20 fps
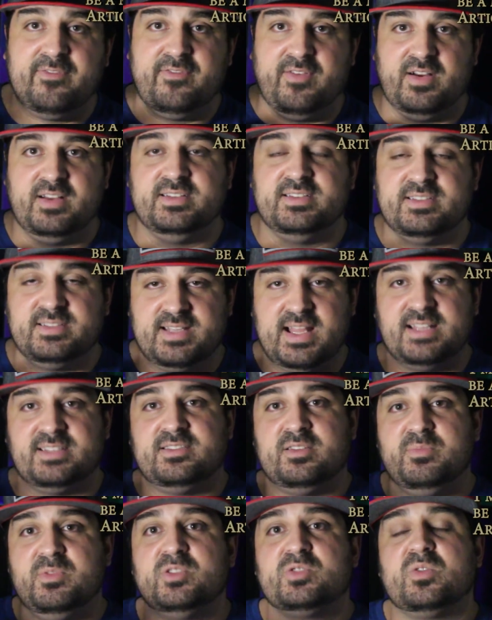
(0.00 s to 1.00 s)
funds, that's
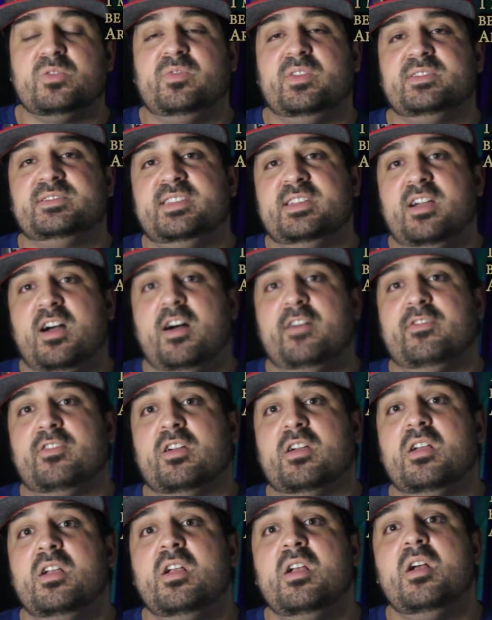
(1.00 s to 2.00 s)
the mutual funds they offer.